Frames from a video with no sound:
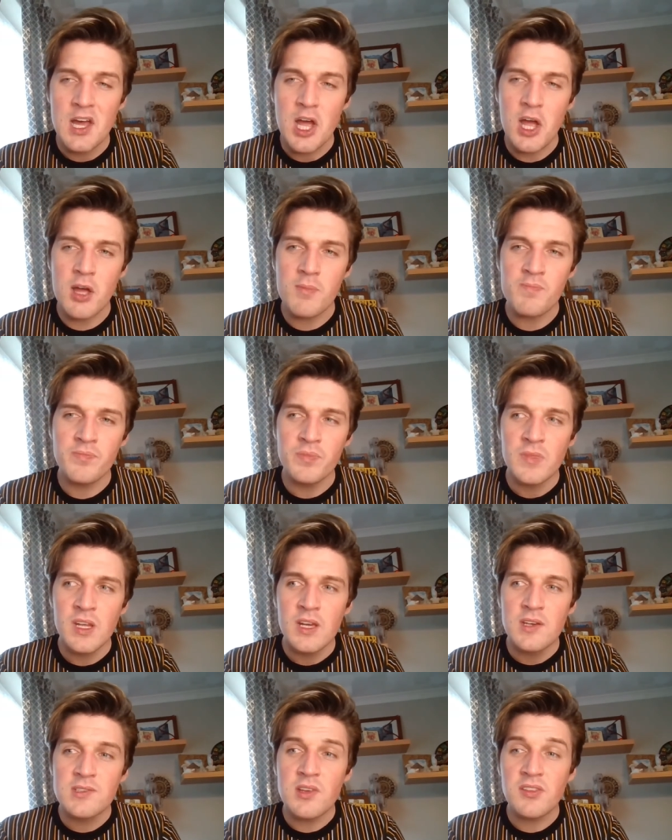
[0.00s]
Um,
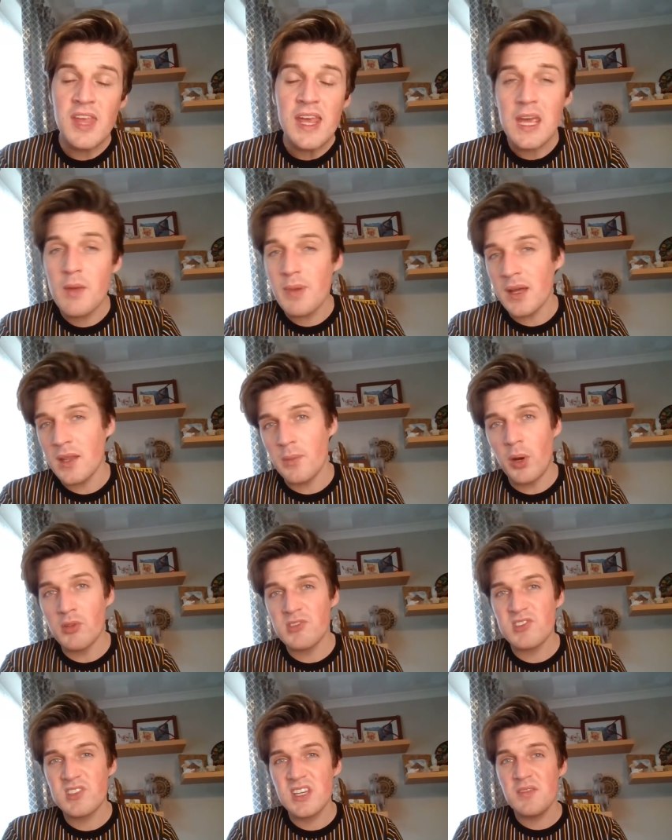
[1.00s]
so thinking about the
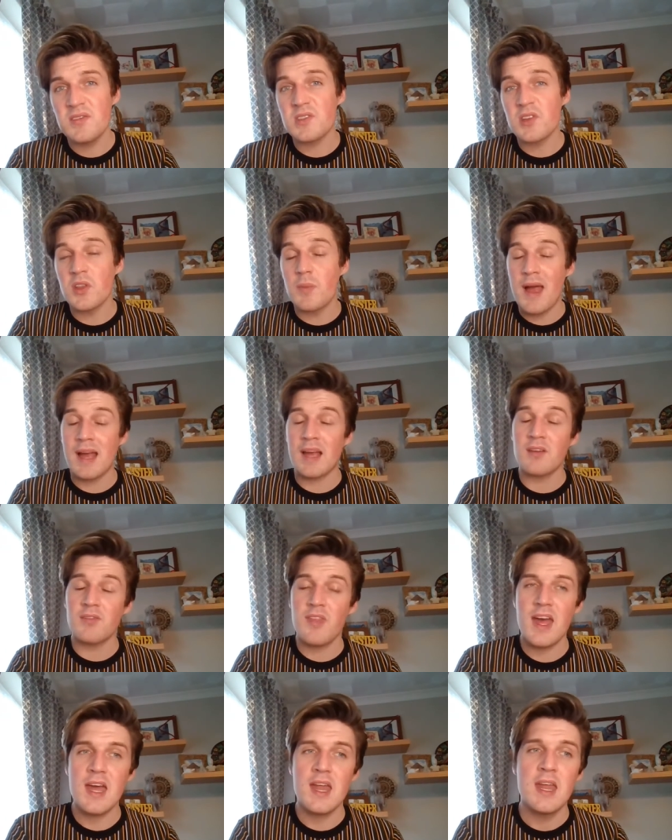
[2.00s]
positives on the back
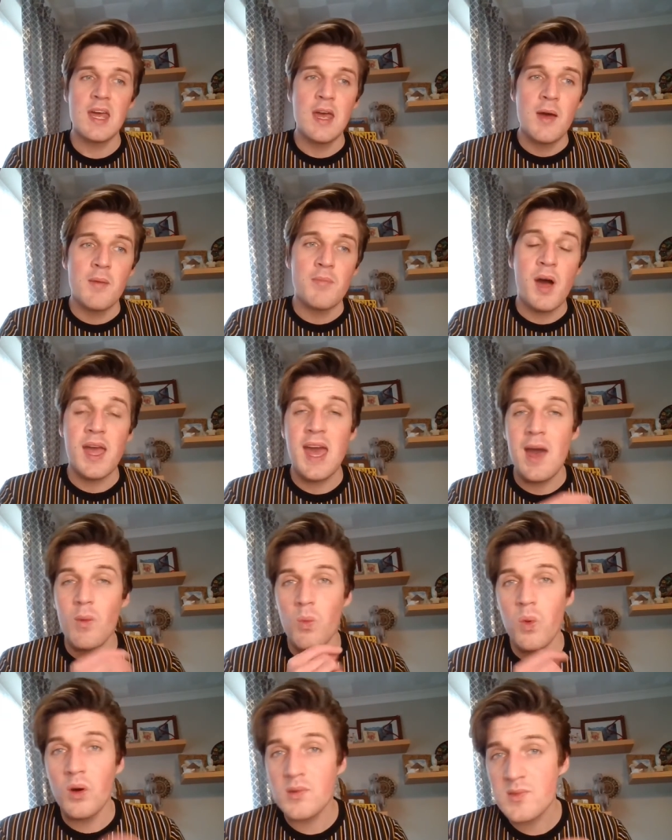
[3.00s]
of that, my hair
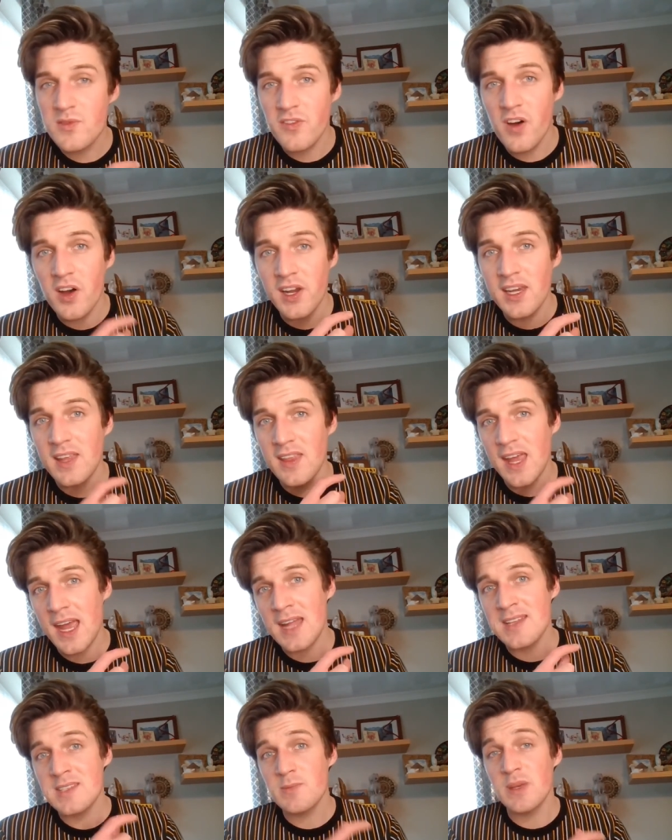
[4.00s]
was fine at the
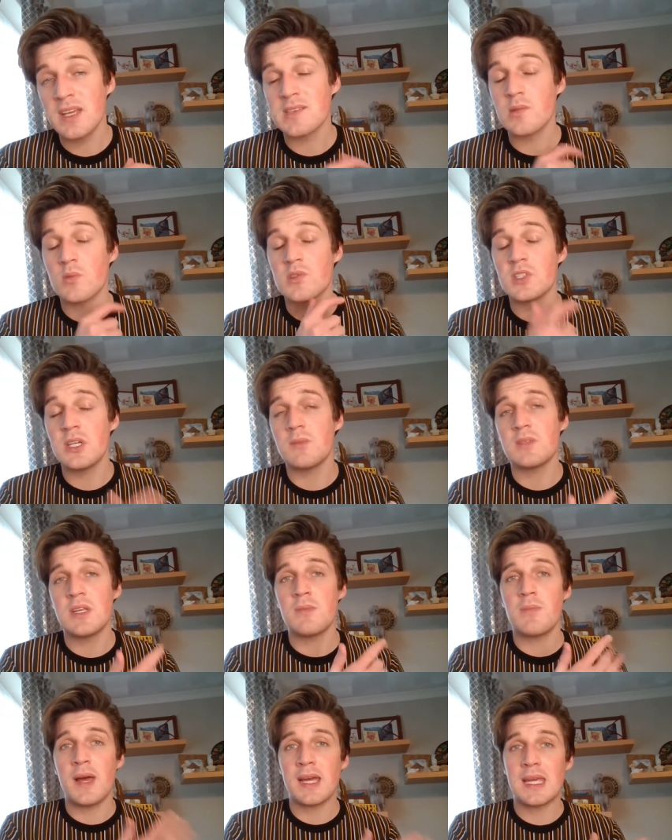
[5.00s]
ends because it was chipped
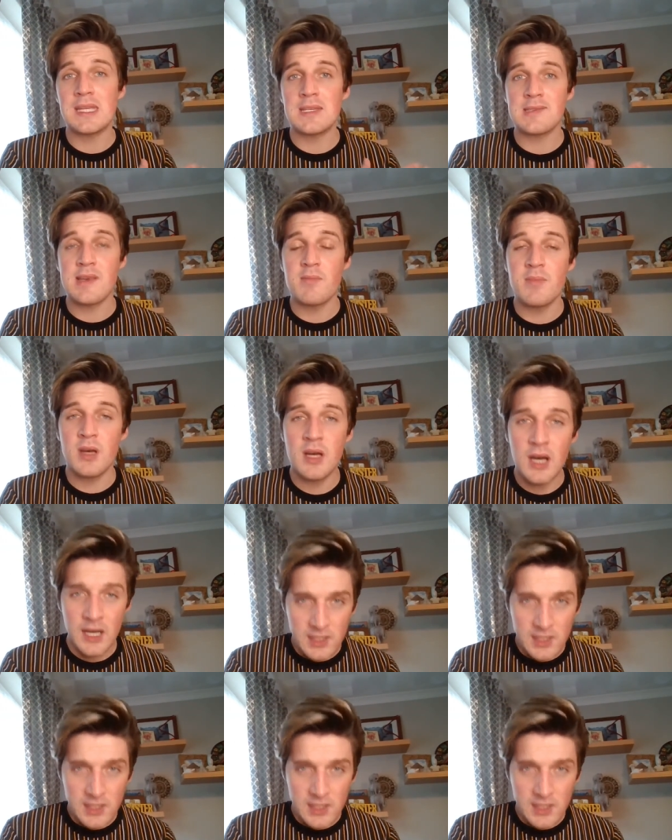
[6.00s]
in back in December.